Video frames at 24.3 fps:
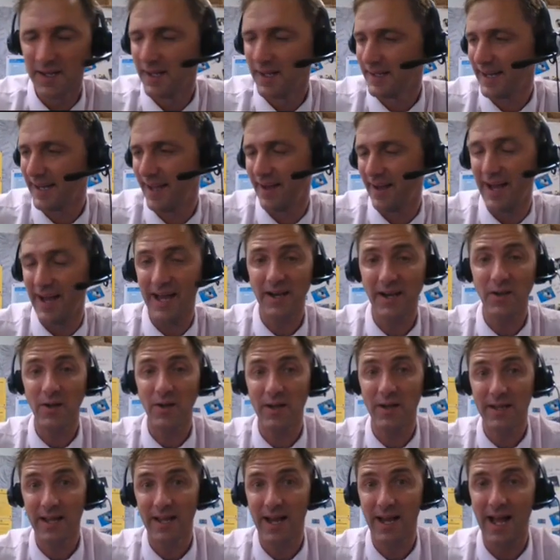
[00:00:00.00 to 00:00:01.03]
Now,
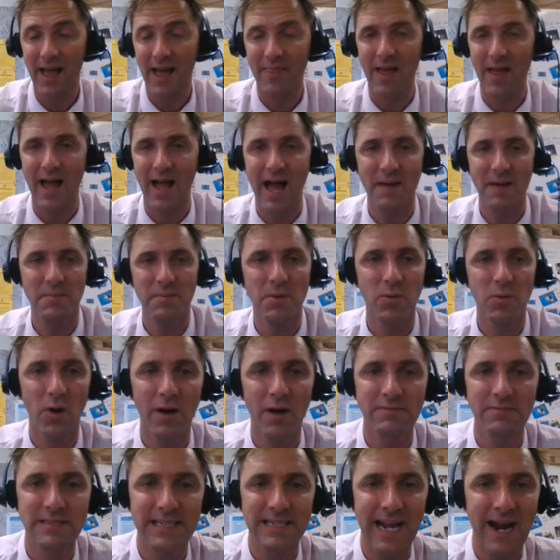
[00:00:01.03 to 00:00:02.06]
unlike our other army
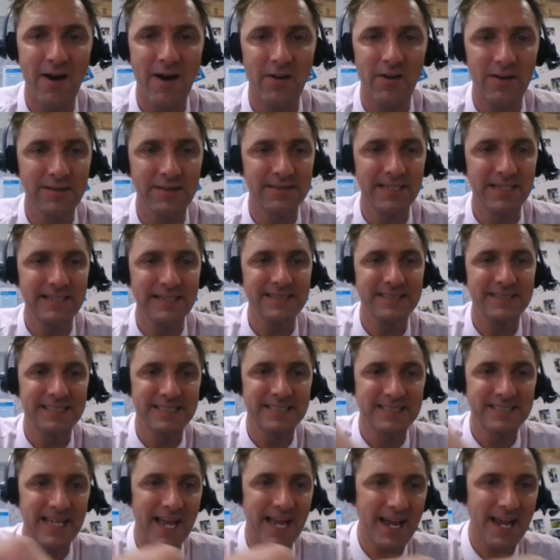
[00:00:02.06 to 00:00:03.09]
wives, Caroline didn't
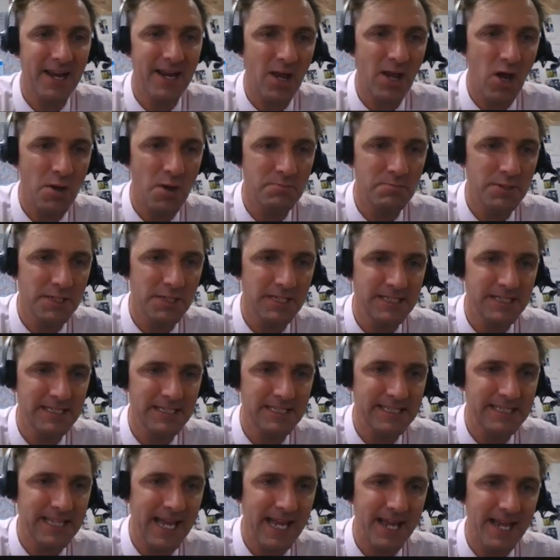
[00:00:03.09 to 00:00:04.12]
stay at home. She didn't
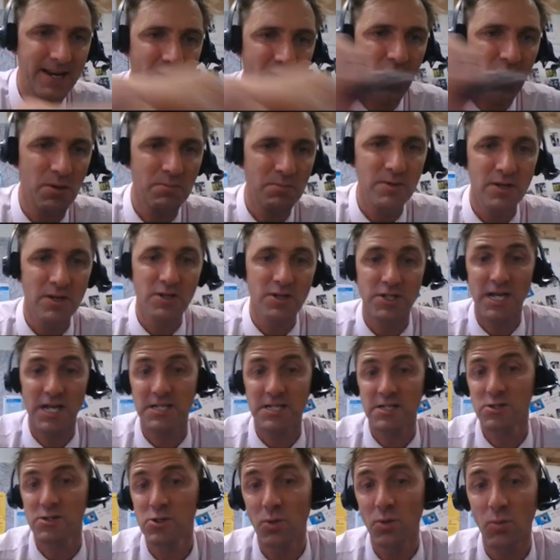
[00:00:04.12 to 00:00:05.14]
stay at home. She
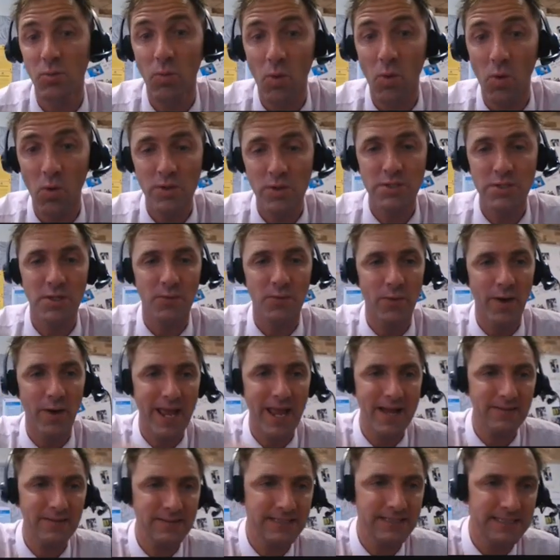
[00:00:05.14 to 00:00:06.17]
actually took walks
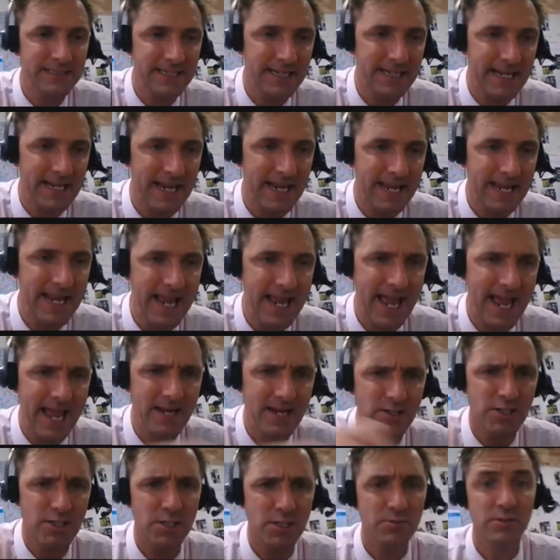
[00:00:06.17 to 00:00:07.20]
around Sydney
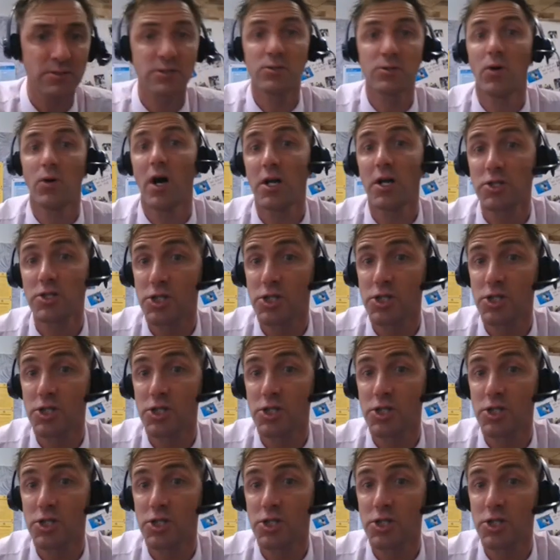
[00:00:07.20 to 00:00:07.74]
and she was quite